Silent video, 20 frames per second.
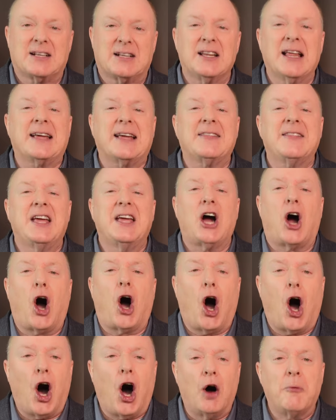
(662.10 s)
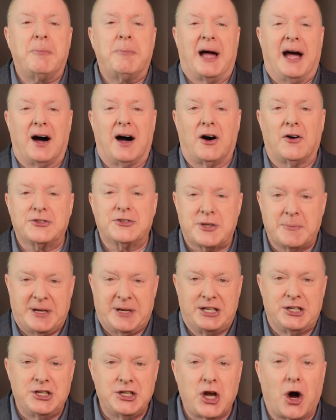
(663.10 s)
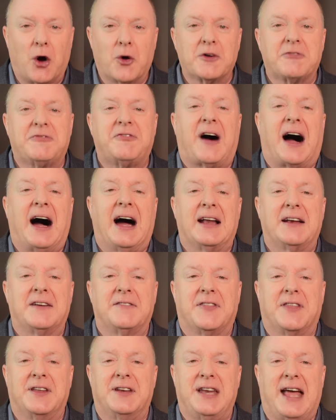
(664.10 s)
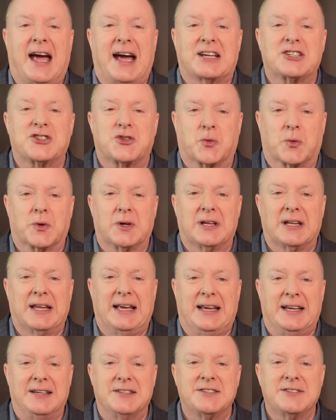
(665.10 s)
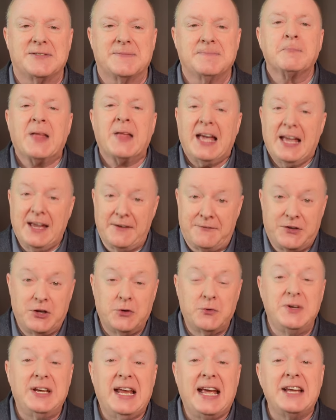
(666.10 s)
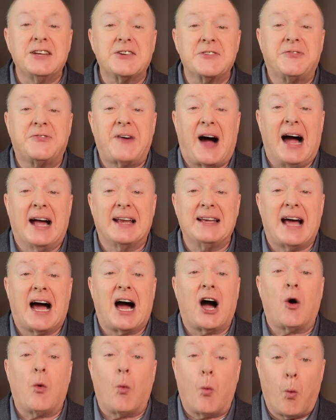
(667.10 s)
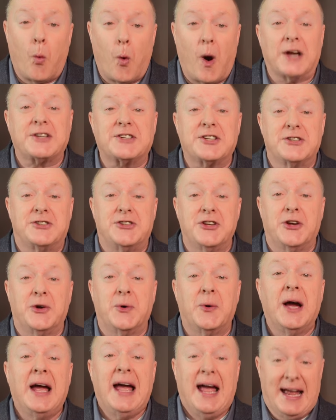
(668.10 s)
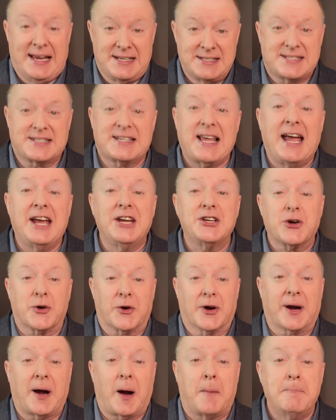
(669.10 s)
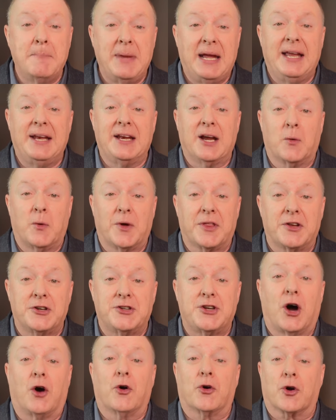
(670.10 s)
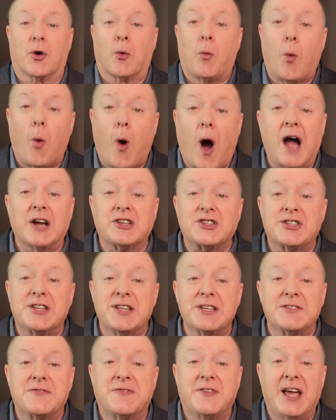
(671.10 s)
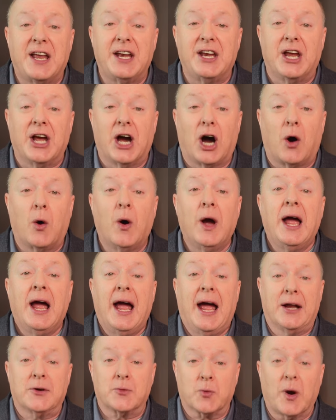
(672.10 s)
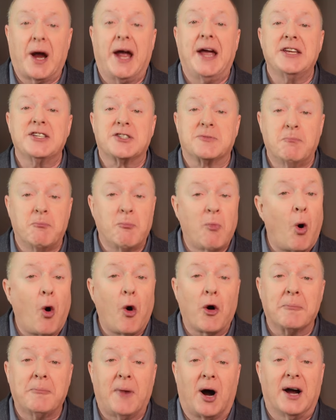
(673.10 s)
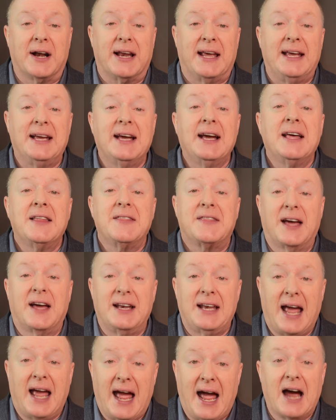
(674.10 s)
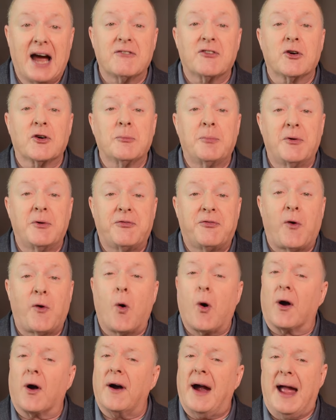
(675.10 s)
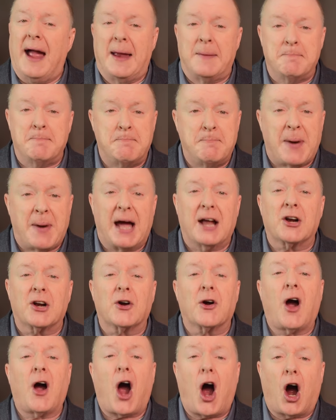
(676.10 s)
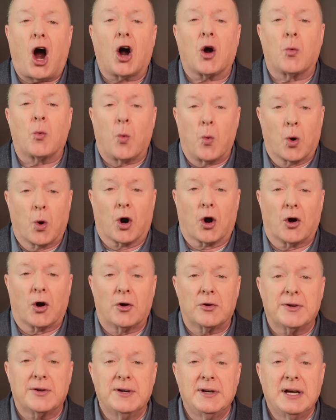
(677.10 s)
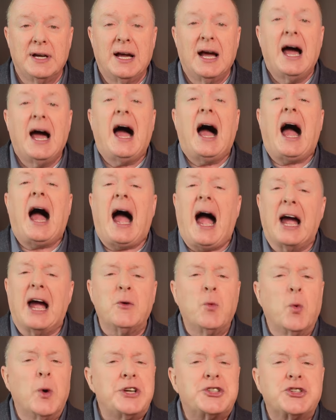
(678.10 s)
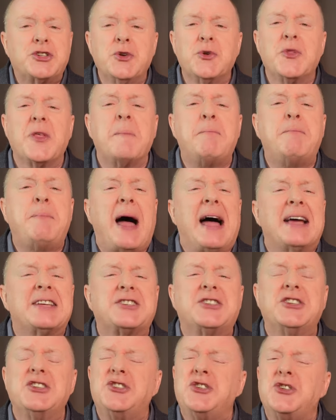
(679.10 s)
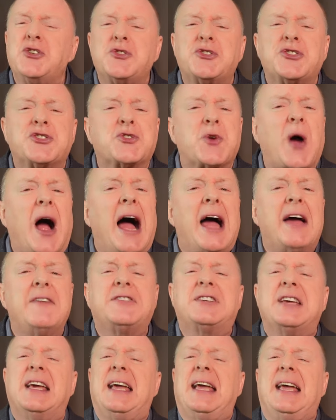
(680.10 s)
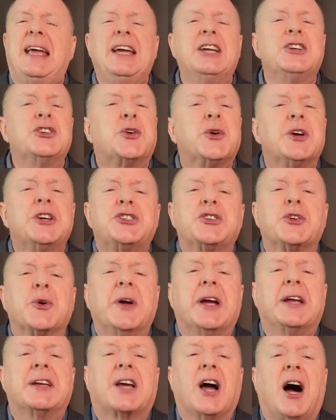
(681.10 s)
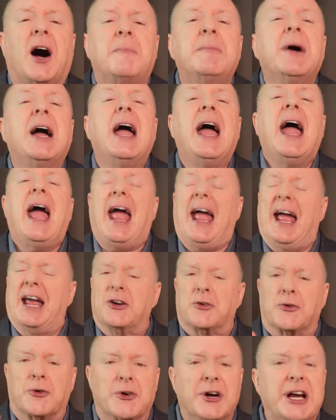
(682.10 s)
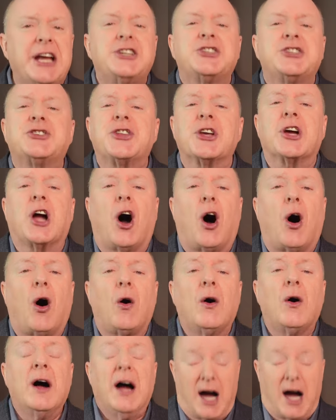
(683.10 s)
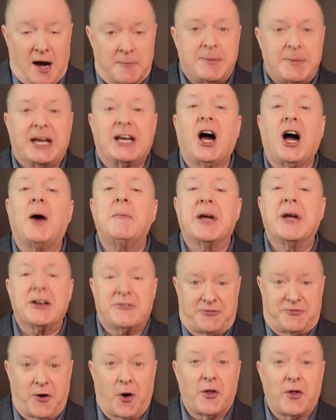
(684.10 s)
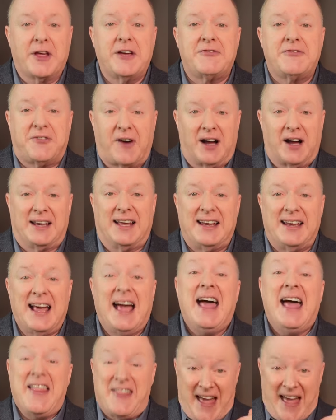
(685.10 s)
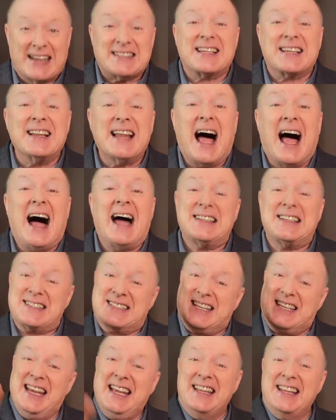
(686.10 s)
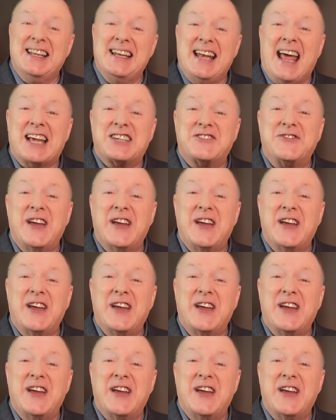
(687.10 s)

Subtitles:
click the all bell to be notified of the next release. If you need to find out what to do and say during a meeting with a donor, watch this video and raise more money than ever before and better our world. I wish you the best as you strive to increase your income and reach the goal of becoming fully funded. Thanks a lot. See you in the next